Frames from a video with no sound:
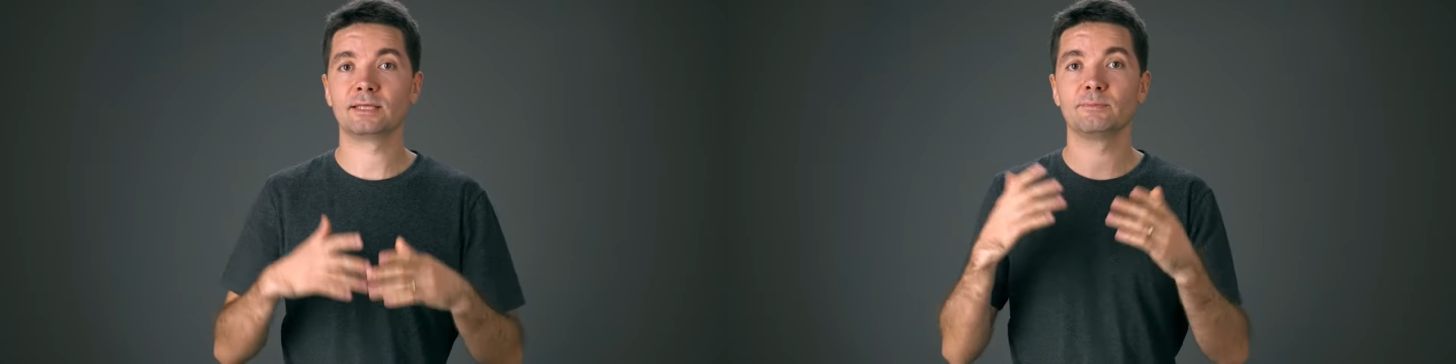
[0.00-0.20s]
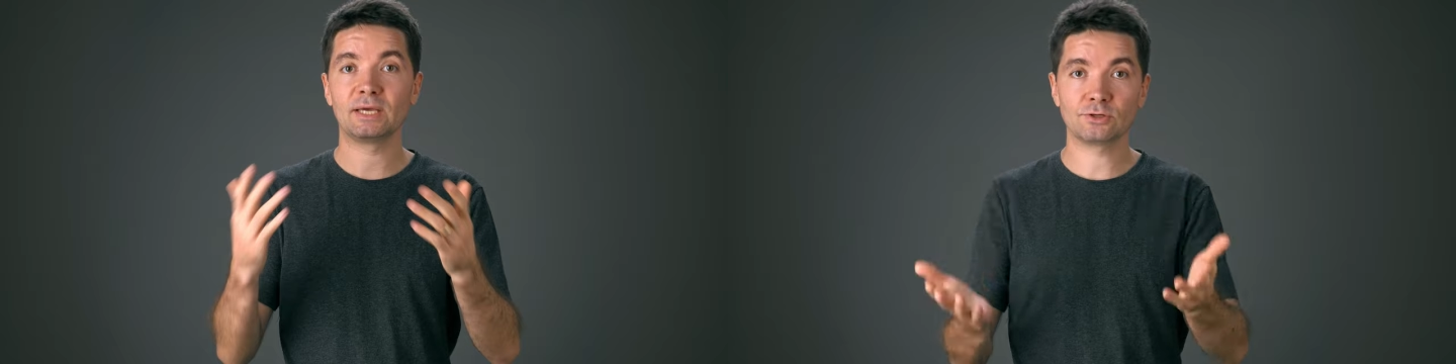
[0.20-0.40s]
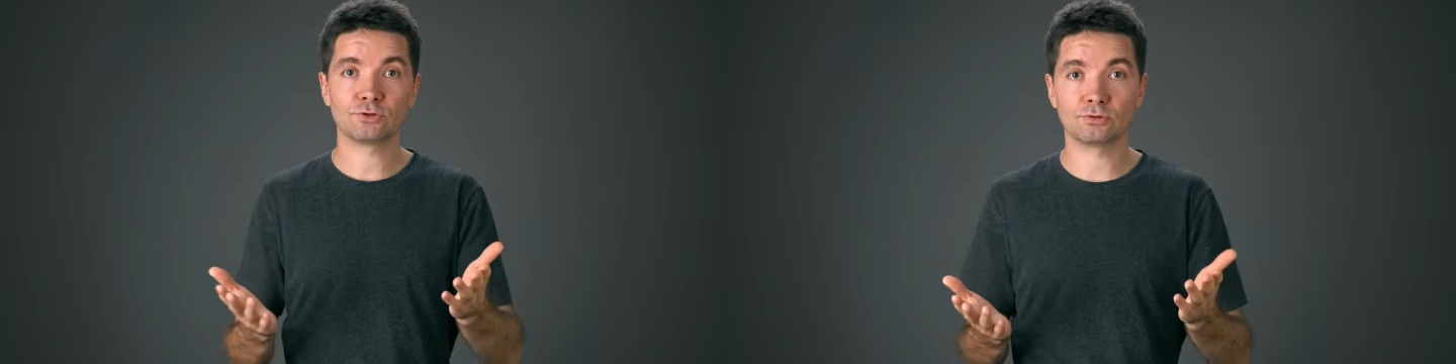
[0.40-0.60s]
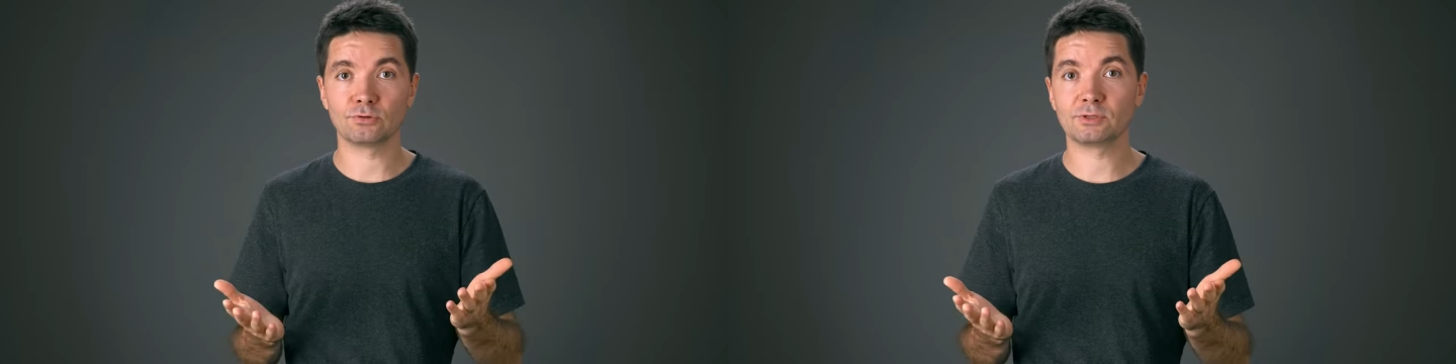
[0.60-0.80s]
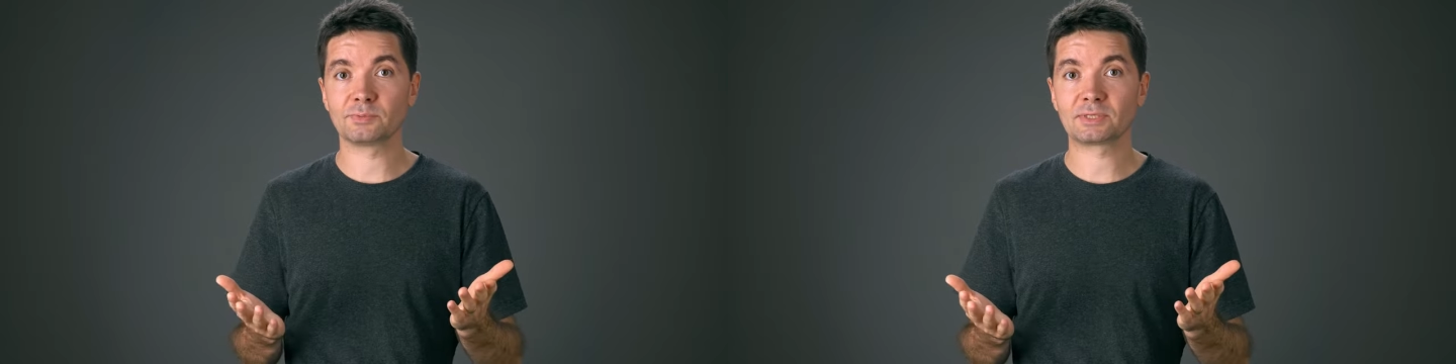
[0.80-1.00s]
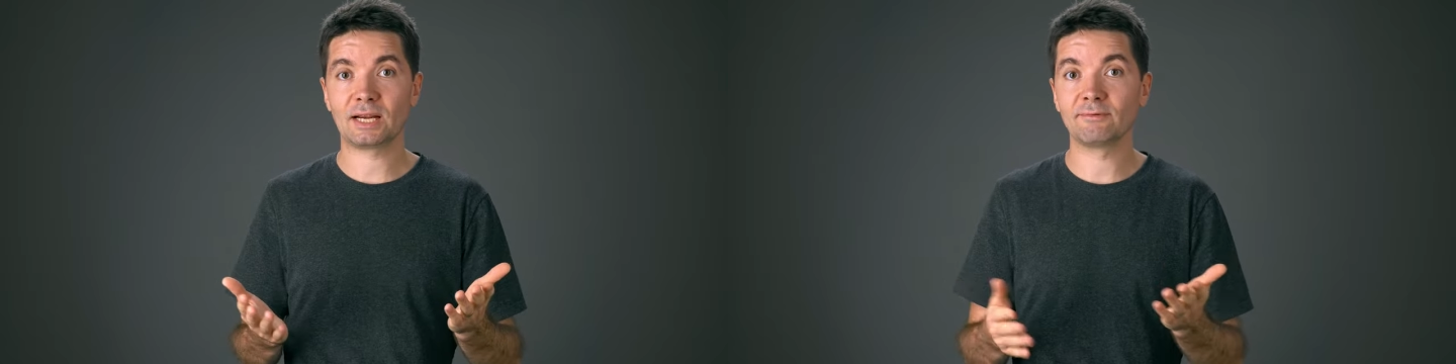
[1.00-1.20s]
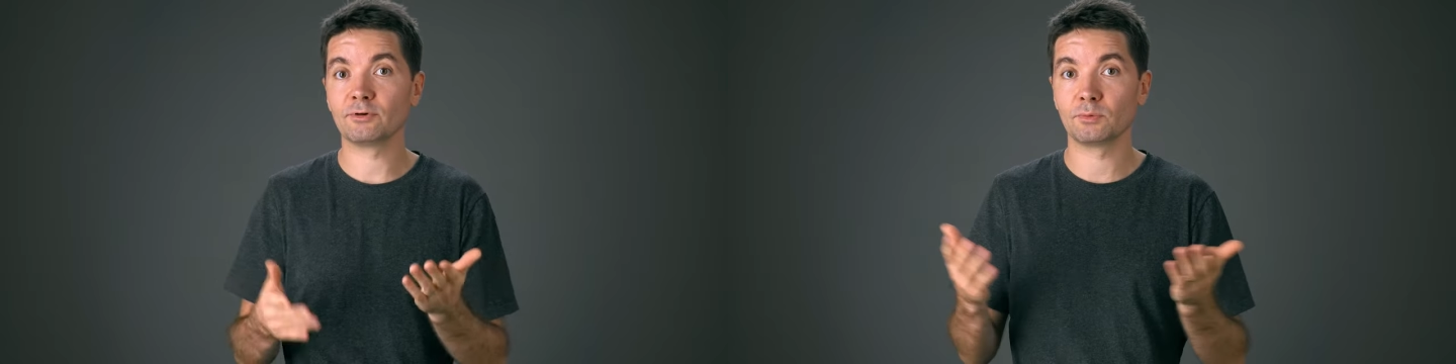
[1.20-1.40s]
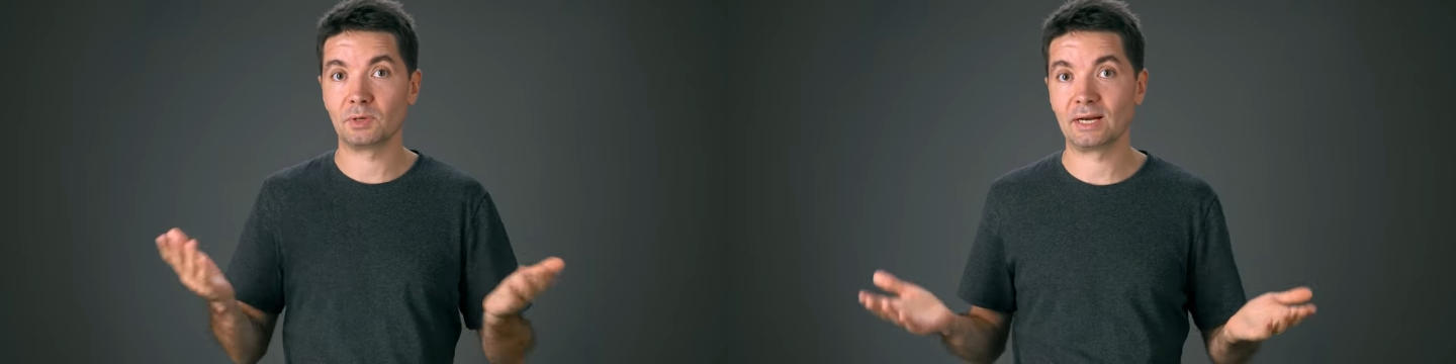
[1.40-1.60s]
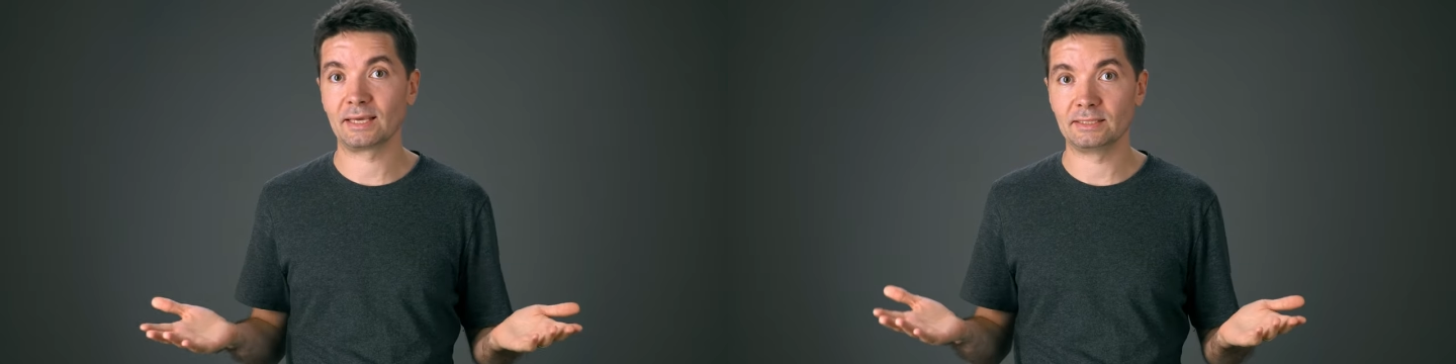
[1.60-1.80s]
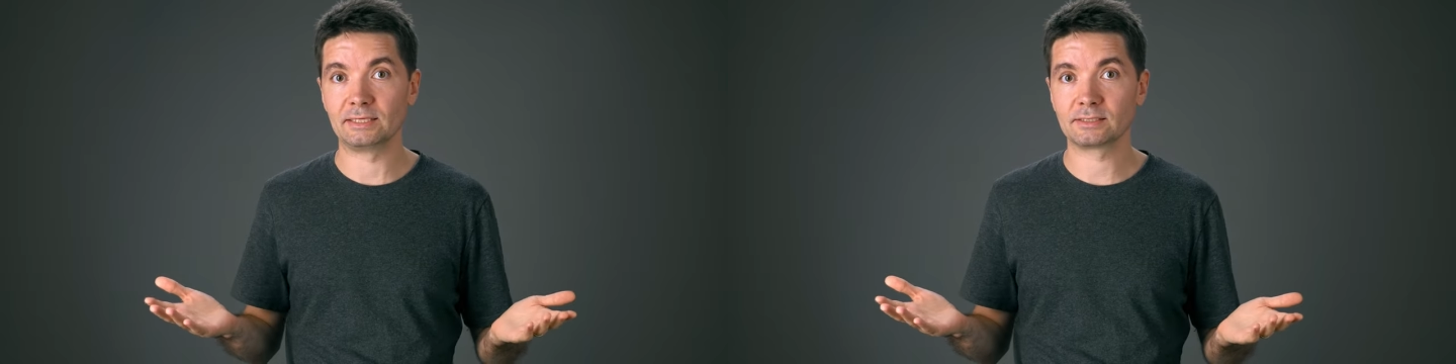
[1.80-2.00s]
and make sure to subscribe for more
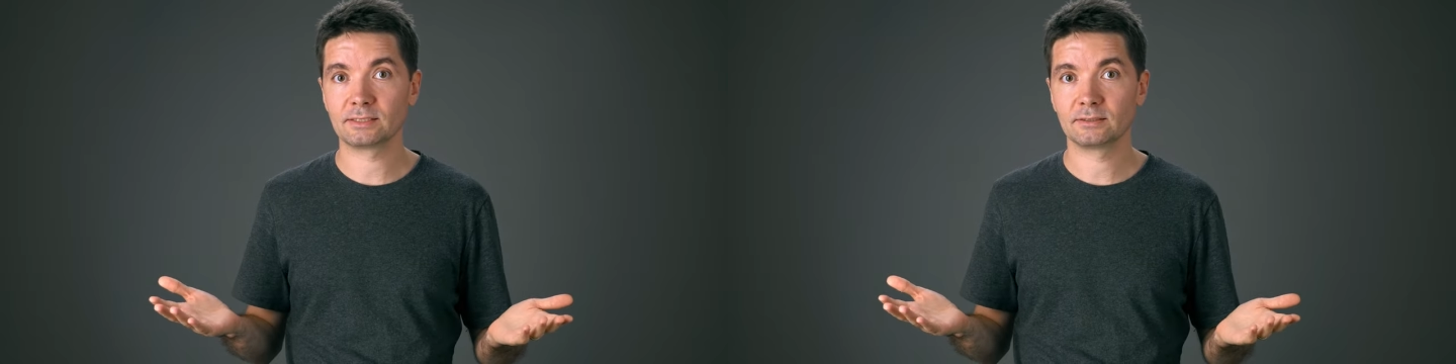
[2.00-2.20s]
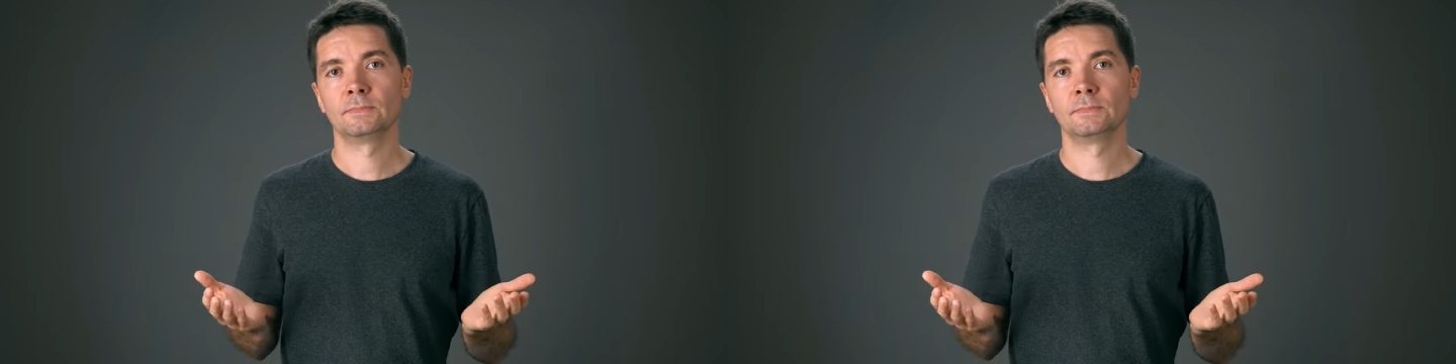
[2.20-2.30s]
like this.